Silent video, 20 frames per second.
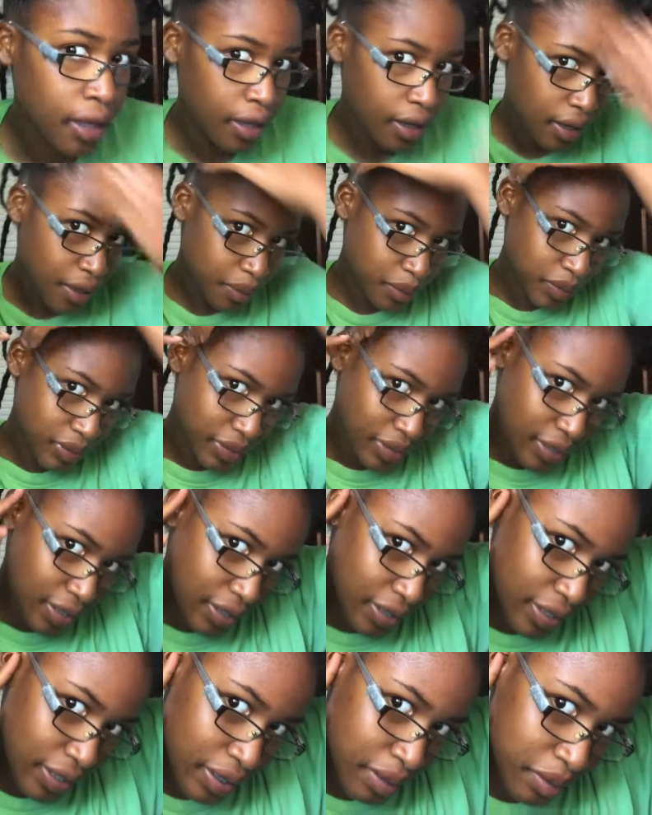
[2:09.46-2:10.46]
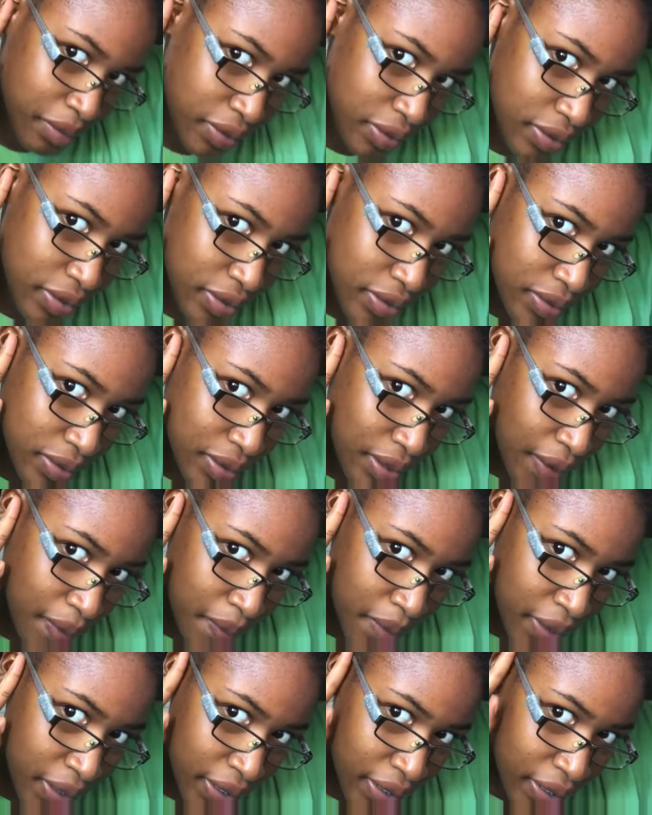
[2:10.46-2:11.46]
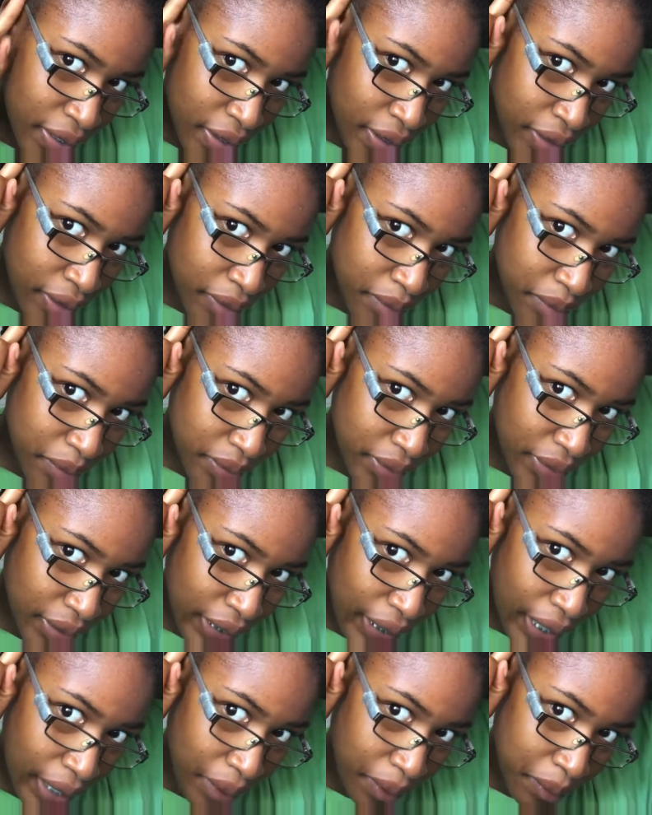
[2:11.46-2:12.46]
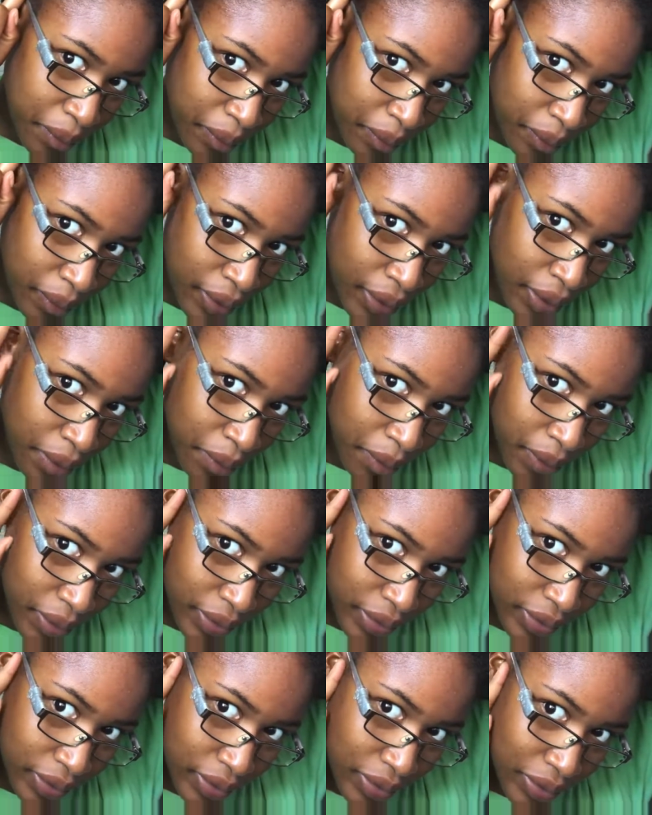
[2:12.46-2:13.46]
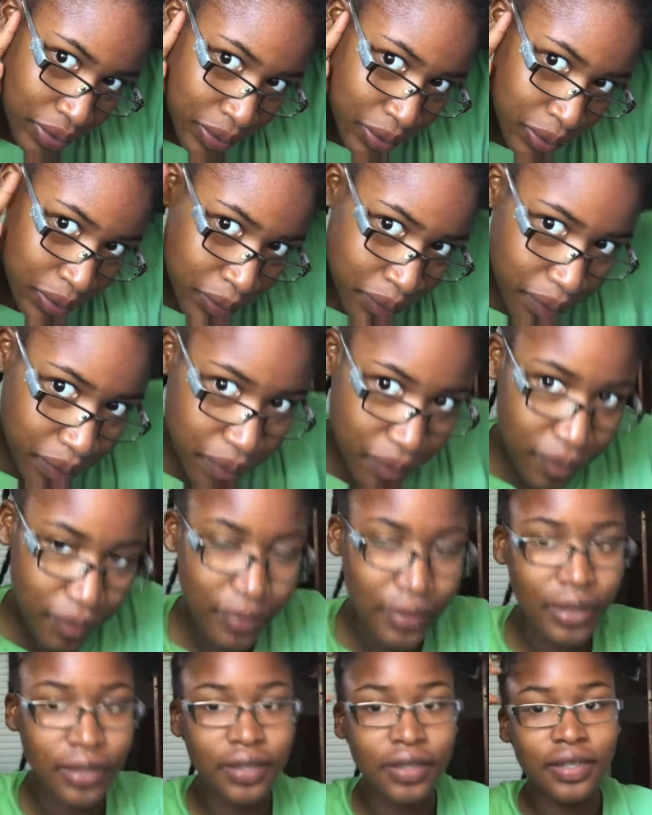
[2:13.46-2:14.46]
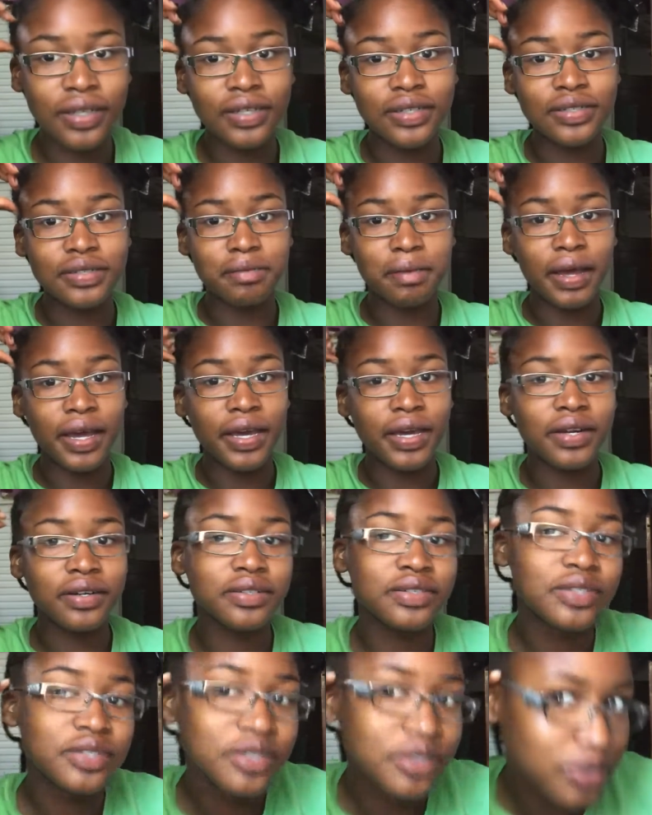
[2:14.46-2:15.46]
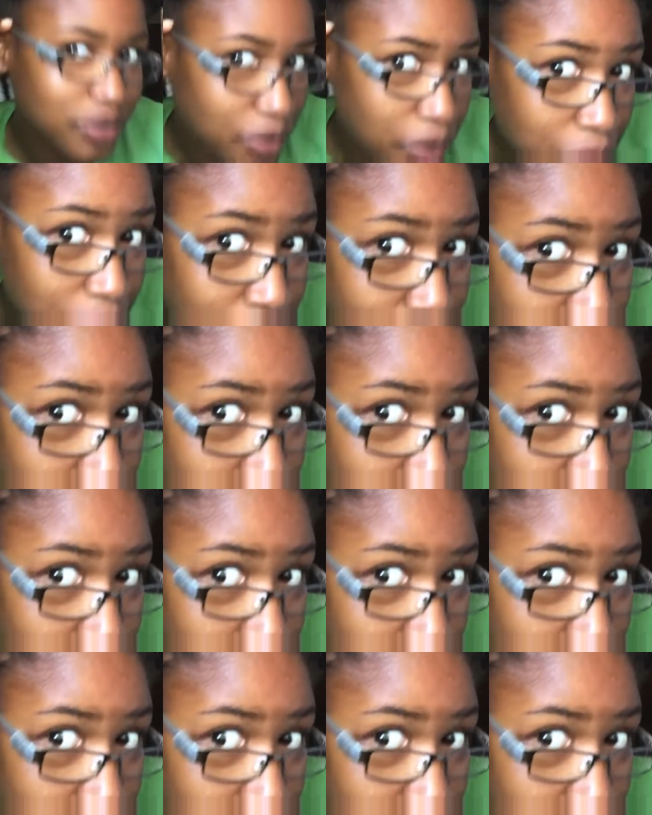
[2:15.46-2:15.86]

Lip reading: I was not able to do that braid up like how I wanted to, because my hair is so